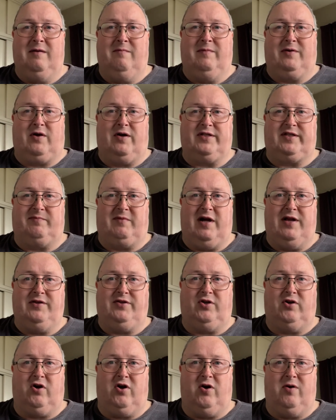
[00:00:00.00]
Because of my
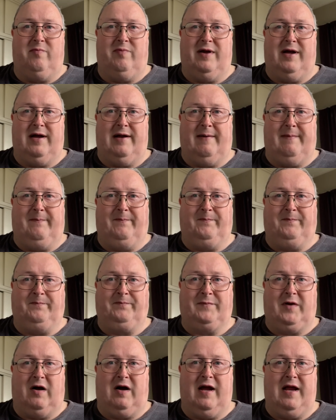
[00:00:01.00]
job,
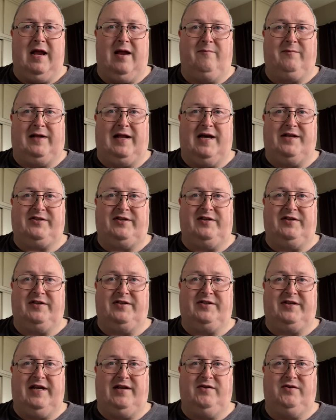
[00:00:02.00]
I am classed as an
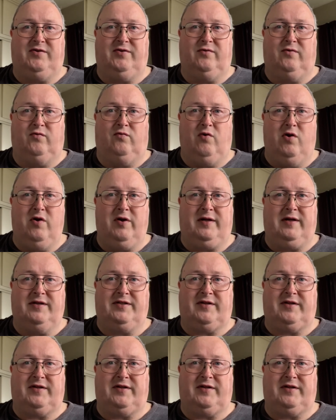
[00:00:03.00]
essential worker,